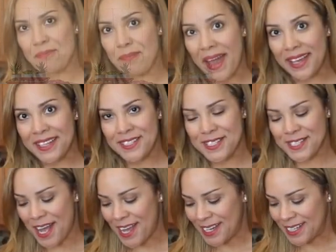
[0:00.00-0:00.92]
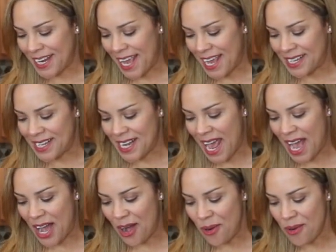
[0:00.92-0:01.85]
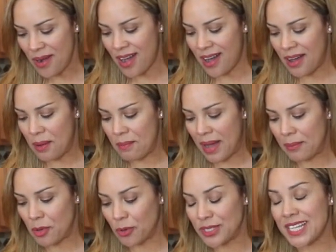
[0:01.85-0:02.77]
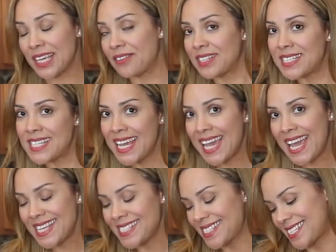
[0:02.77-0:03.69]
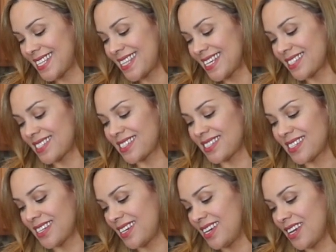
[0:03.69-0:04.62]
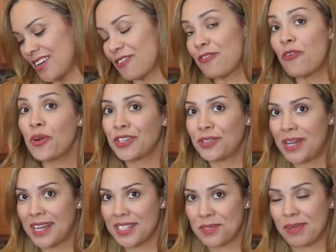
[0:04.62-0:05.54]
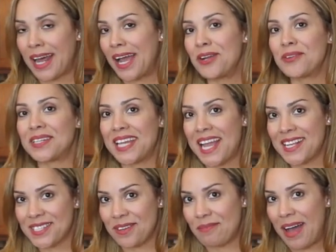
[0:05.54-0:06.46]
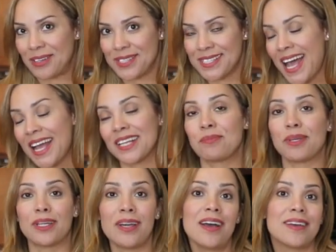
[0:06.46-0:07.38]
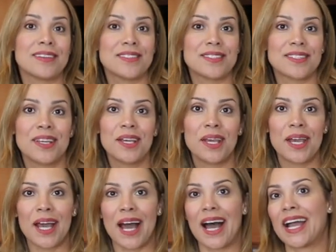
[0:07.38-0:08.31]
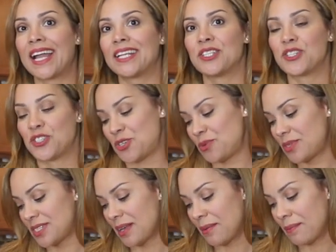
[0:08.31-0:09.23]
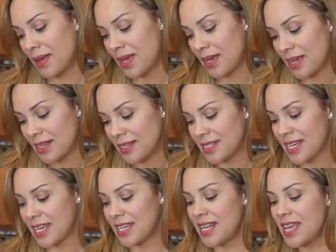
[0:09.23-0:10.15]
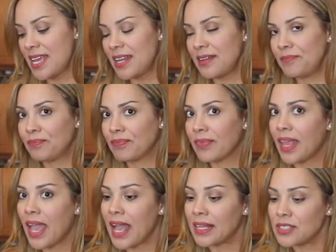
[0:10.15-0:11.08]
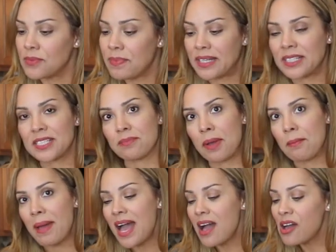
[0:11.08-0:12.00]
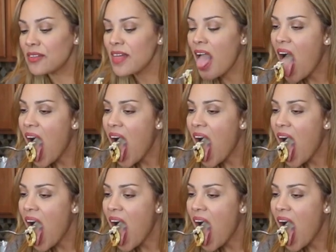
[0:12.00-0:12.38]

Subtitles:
back inside, and now I'm going to give a taste to this for you guys, but I already ate some outside because I had to shoot some digging in and putting to my mouth,